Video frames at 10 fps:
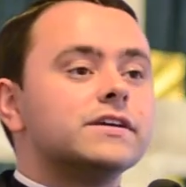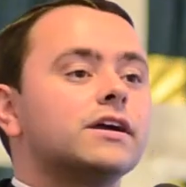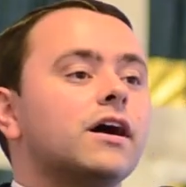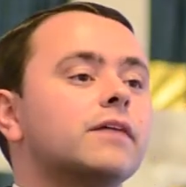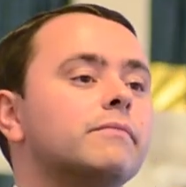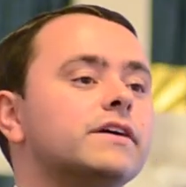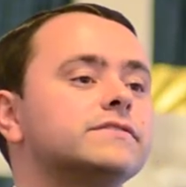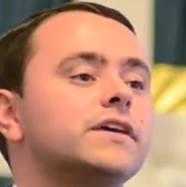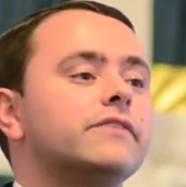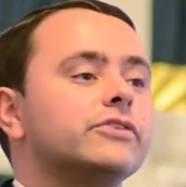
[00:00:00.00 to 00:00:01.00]
a part of
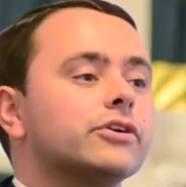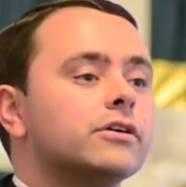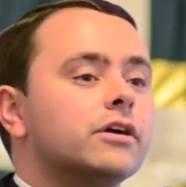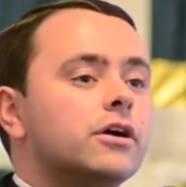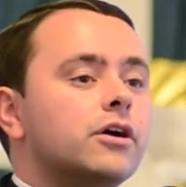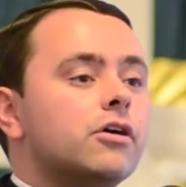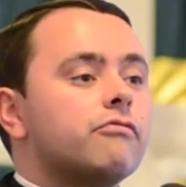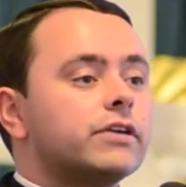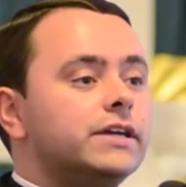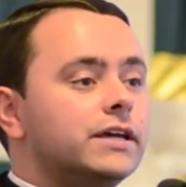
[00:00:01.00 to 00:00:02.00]
their
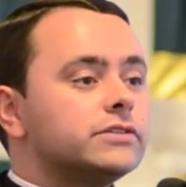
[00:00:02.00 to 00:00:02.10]
lives